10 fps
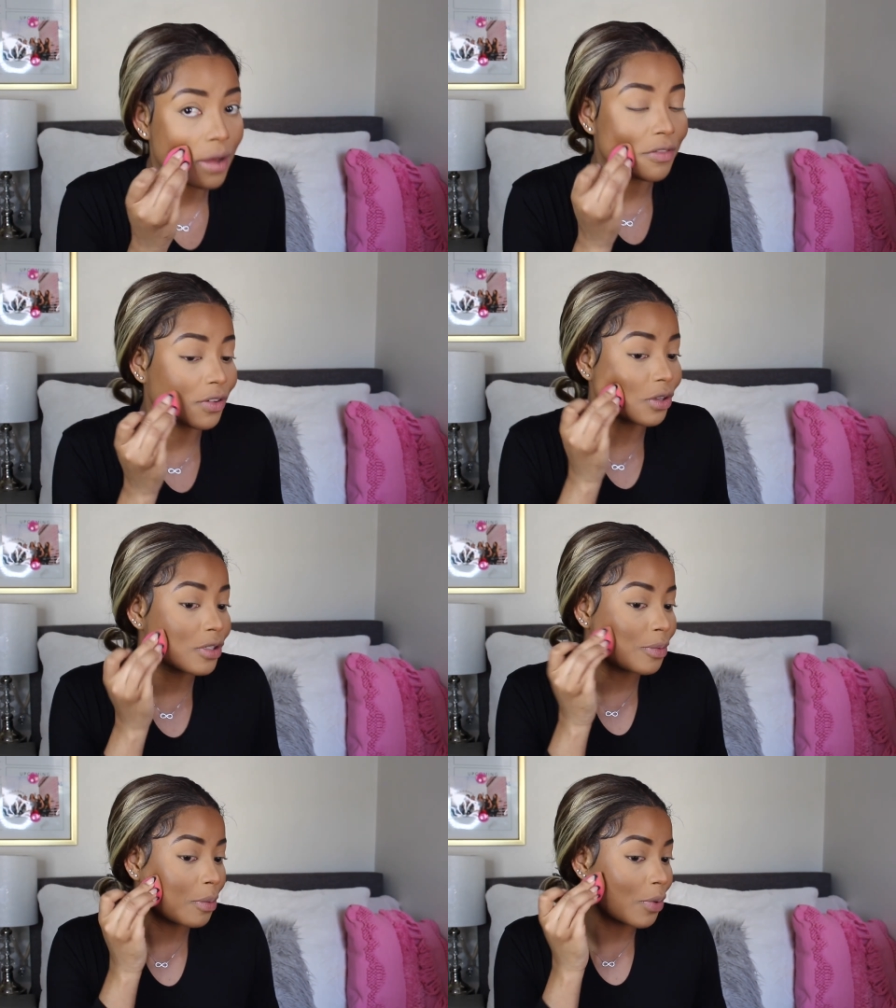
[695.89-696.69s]
for
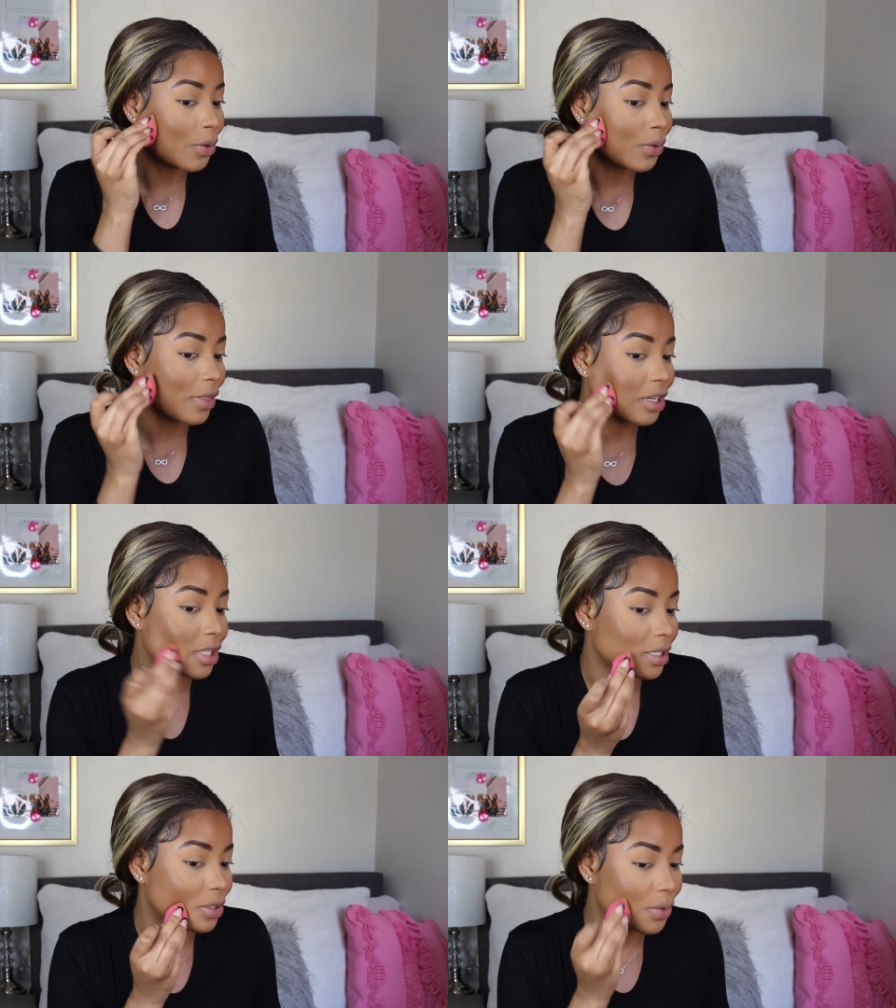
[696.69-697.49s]
those people who think
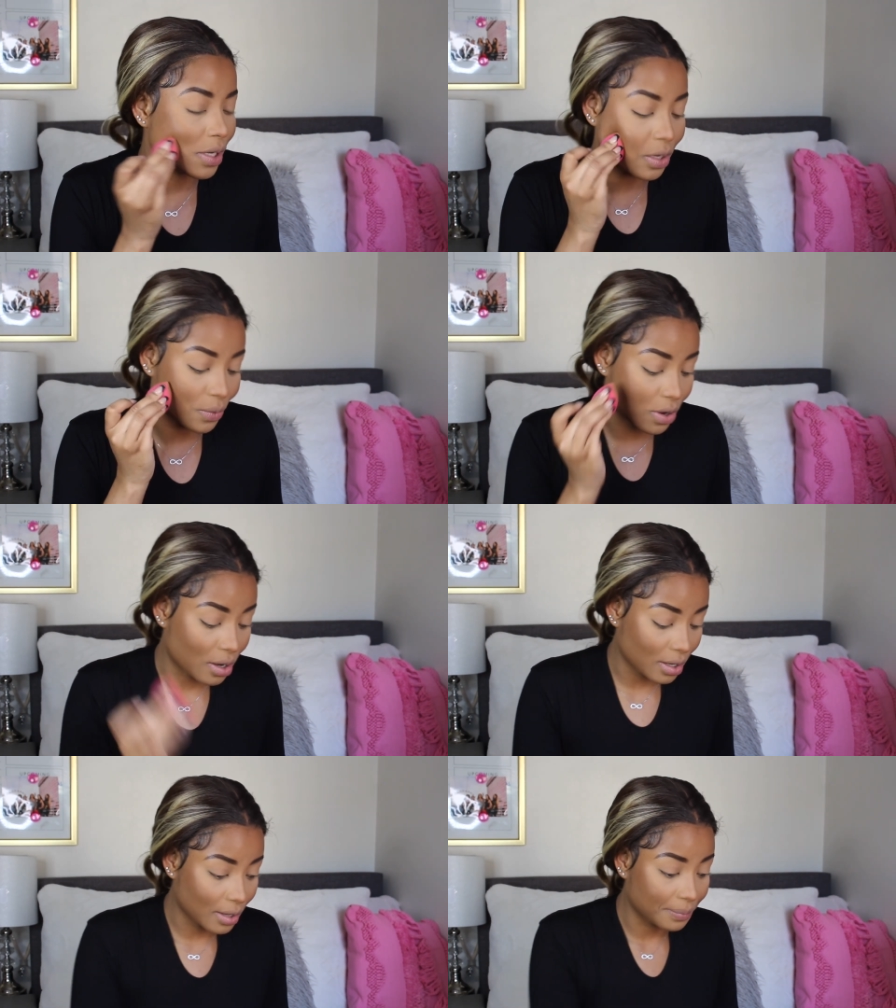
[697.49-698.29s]
she's doing it
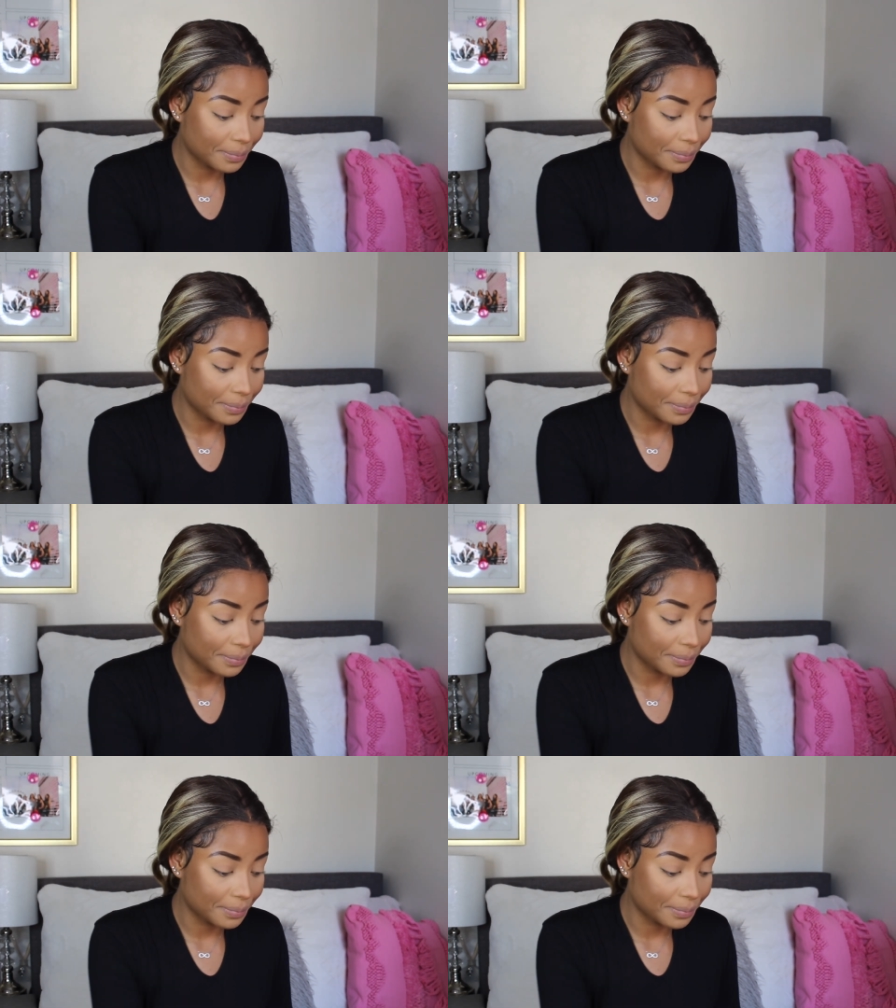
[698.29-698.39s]
wrong